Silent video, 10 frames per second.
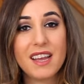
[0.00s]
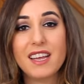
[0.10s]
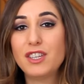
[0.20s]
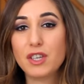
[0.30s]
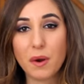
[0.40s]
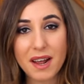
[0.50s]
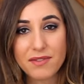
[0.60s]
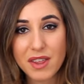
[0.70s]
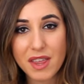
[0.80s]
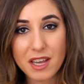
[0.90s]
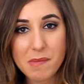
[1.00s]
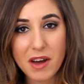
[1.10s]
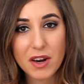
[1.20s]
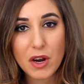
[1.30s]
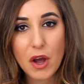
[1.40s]
You don't have to think
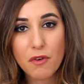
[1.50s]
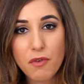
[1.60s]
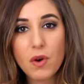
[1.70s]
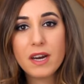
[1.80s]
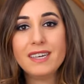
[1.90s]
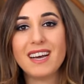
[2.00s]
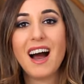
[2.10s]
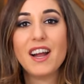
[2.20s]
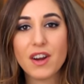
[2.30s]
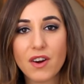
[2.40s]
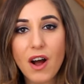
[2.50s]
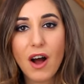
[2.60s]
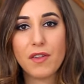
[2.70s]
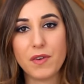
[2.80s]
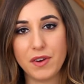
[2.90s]
about it for an entire
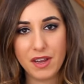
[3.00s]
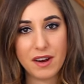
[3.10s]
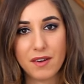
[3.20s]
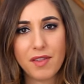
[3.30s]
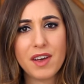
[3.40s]
other year.